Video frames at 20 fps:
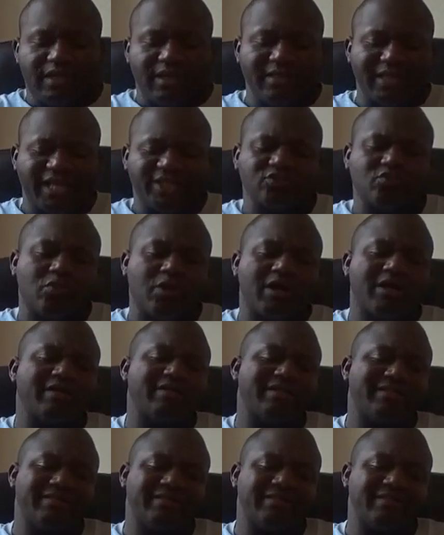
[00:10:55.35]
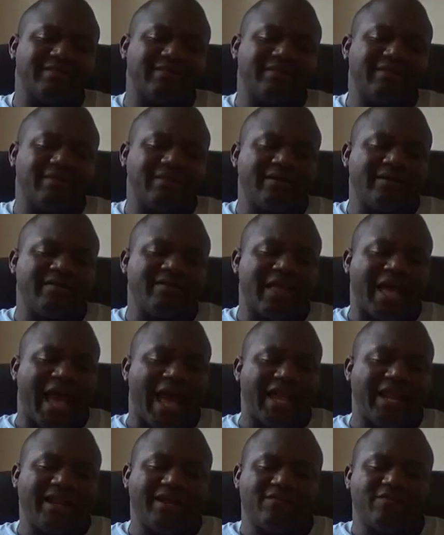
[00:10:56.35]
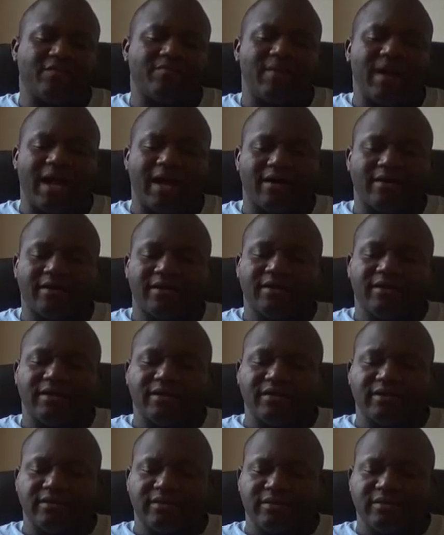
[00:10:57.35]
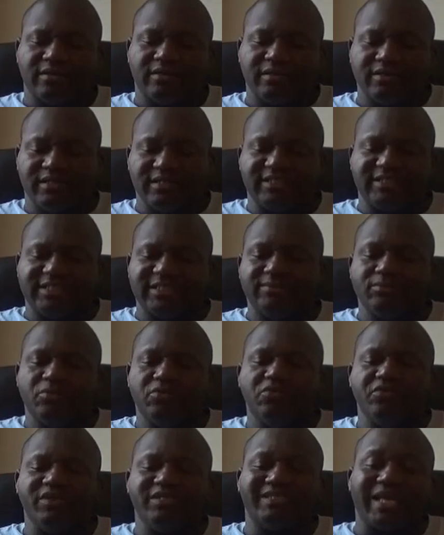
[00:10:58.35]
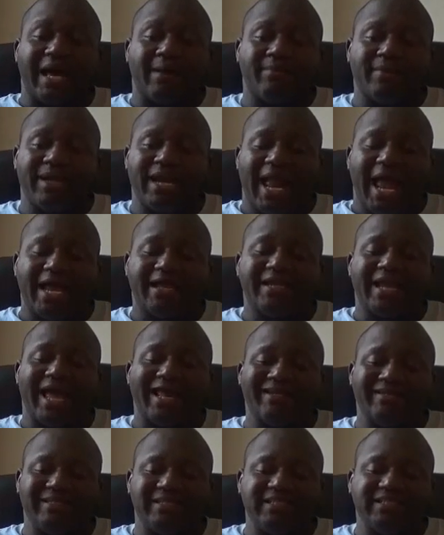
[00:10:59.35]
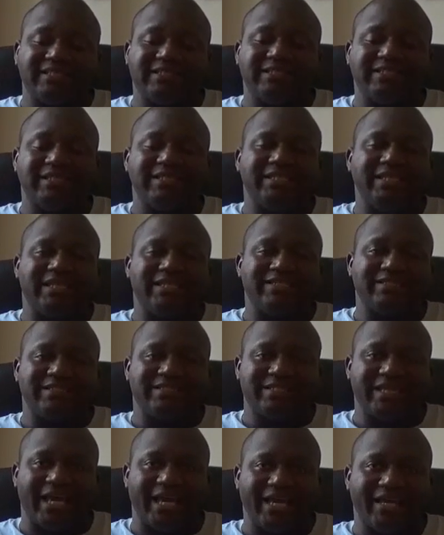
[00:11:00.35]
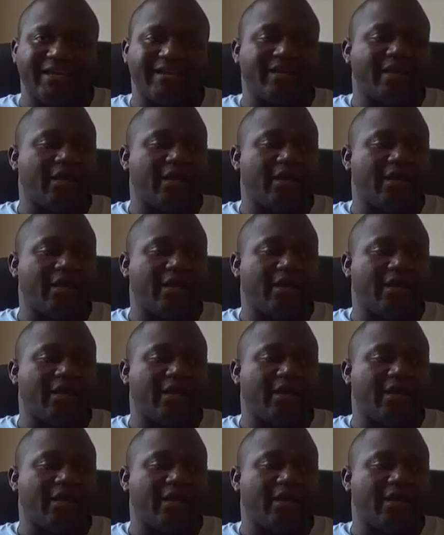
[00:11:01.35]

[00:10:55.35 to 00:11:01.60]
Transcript: that's what I love about DC movies. I'm glad that DC didn't take